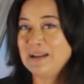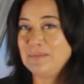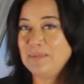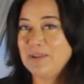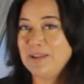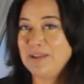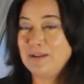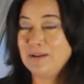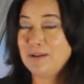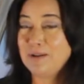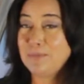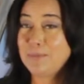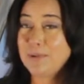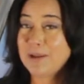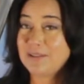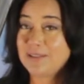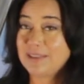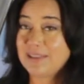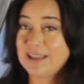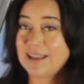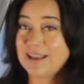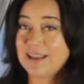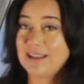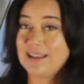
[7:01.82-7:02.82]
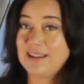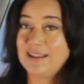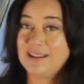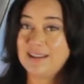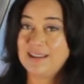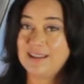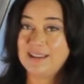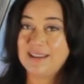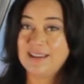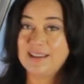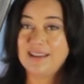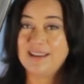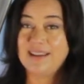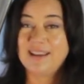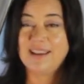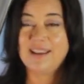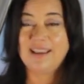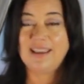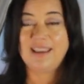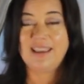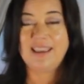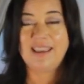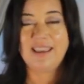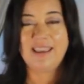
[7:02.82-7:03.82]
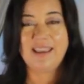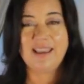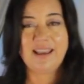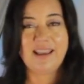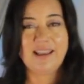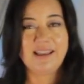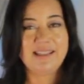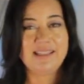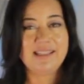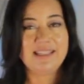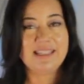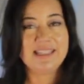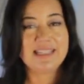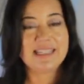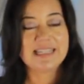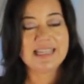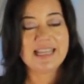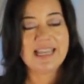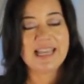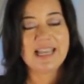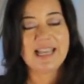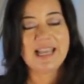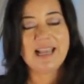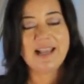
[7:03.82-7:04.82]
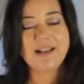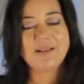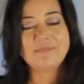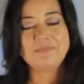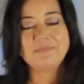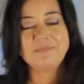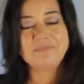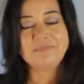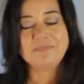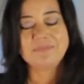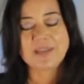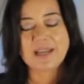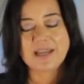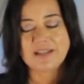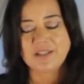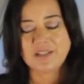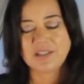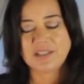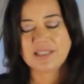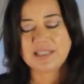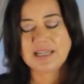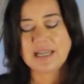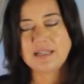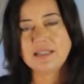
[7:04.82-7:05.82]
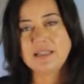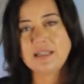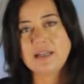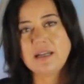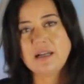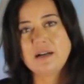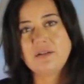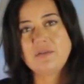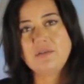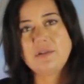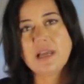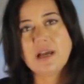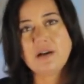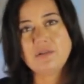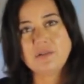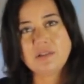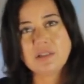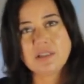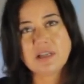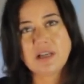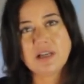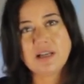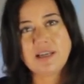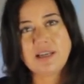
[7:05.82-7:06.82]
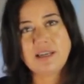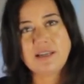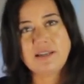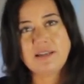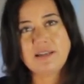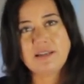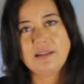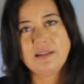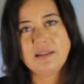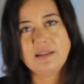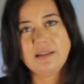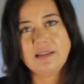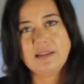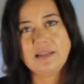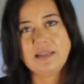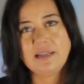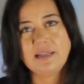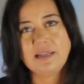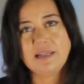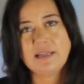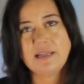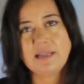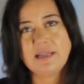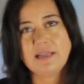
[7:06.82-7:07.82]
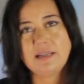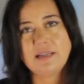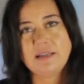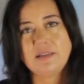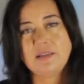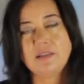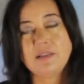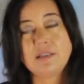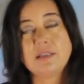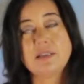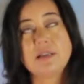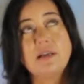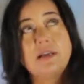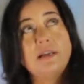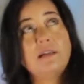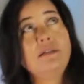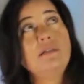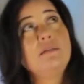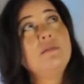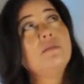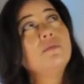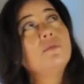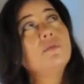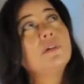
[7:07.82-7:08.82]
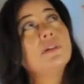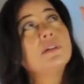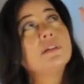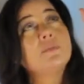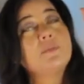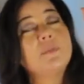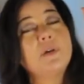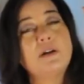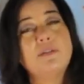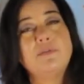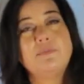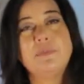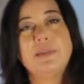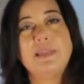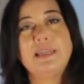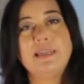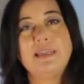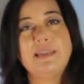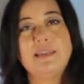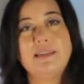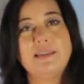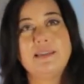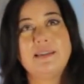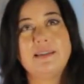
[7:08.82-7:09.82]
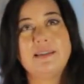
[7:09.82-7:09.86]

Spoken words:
I'm being good about that. And I just sat down outside. The sun was above me.